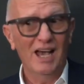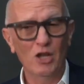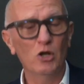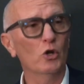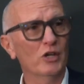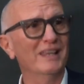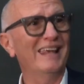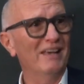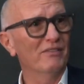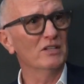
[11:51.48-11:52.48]
and look at
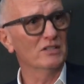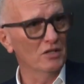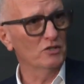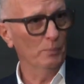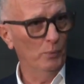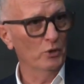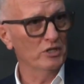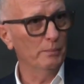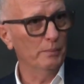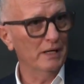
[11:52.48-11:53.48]
the evidence that
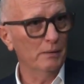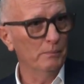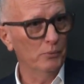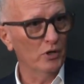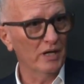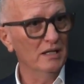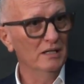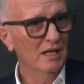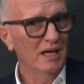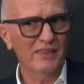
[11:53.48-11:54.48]
supports it being brought
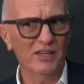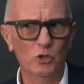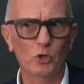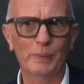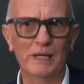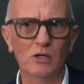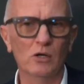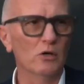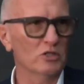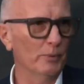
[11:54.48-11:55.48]
in? I think European
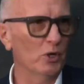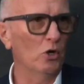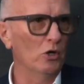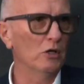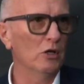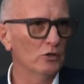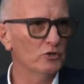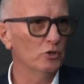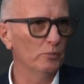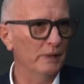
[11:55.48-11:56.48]
laws about all laws
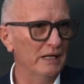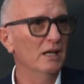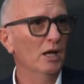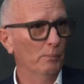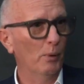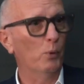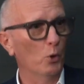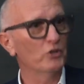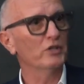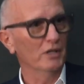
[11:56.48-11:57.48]
should be
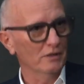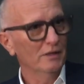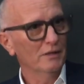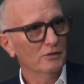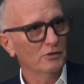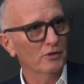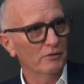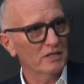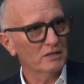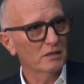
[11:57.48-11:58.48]
proportionate to the
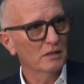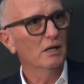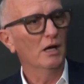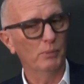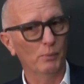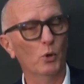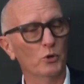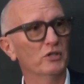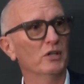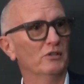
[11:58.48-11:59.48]
risk and
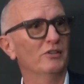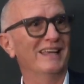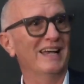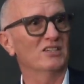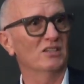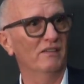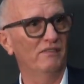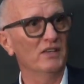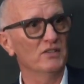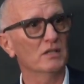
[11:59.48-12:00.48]
proportionate to the actual
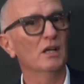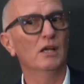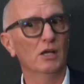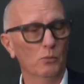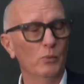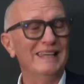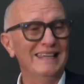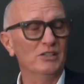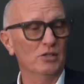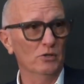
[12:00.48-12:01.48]
offence. We
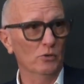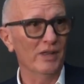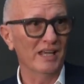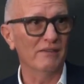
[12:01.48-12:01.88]
need to know the